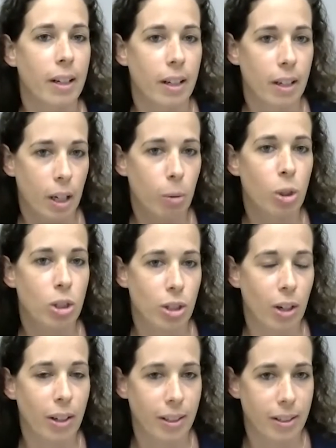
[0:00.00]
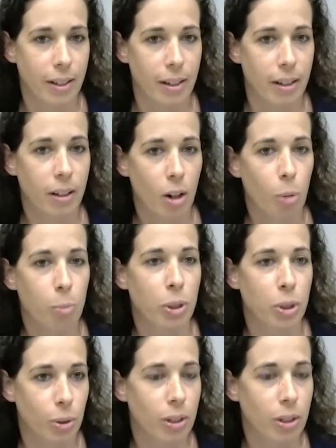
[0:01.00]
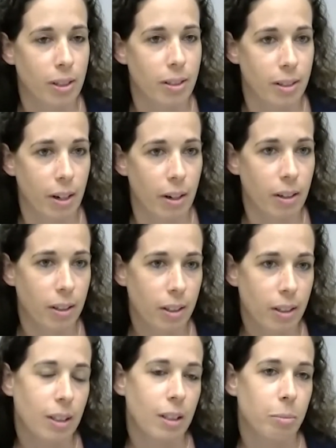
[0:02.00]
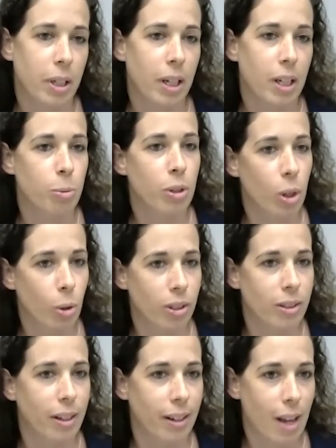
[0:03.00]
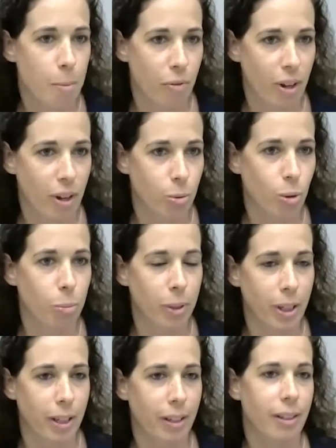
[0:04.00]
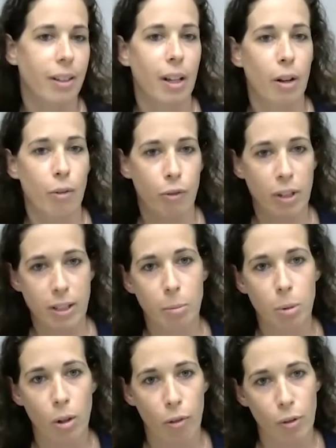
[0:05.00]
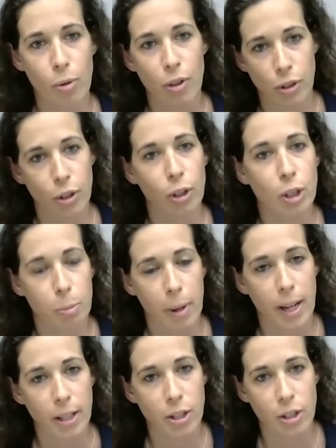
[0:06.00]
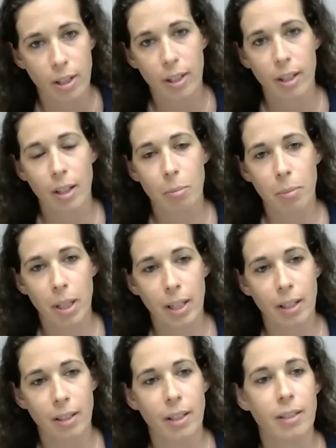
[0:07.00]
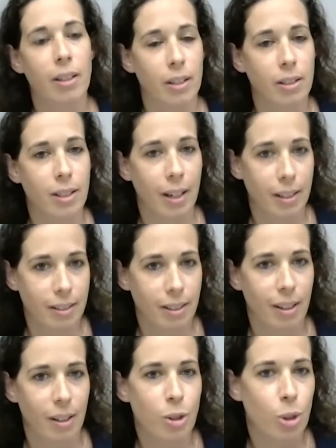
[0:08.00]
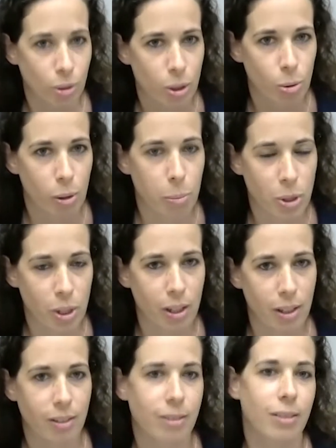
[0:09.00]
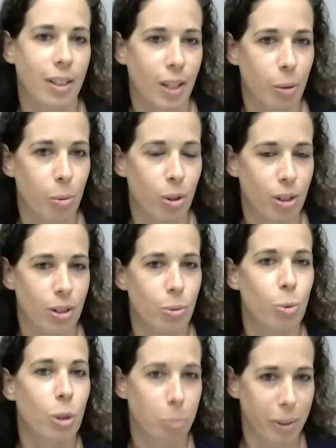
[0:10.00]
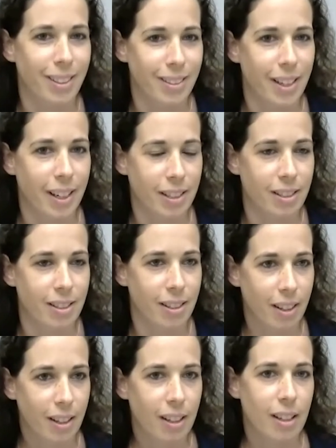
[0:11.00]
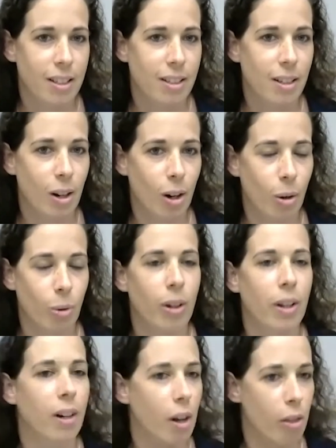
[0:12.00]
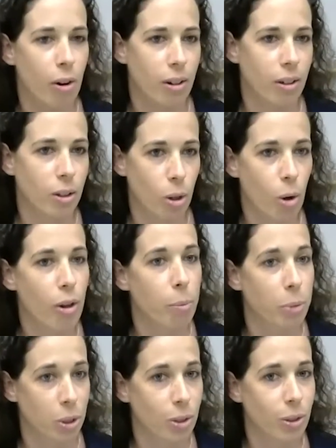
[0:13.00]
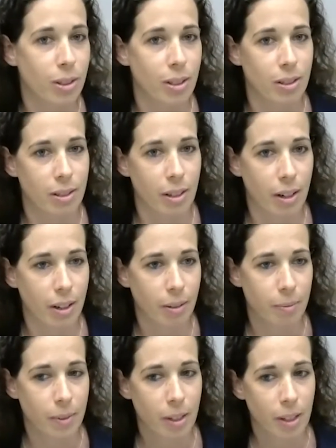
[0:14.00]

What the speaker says: keyword targeting opportunities there, because we know that the in-app event will be visible through the search page, meaning that their title and short description keywords will be indexed. So another growth opportunity is there.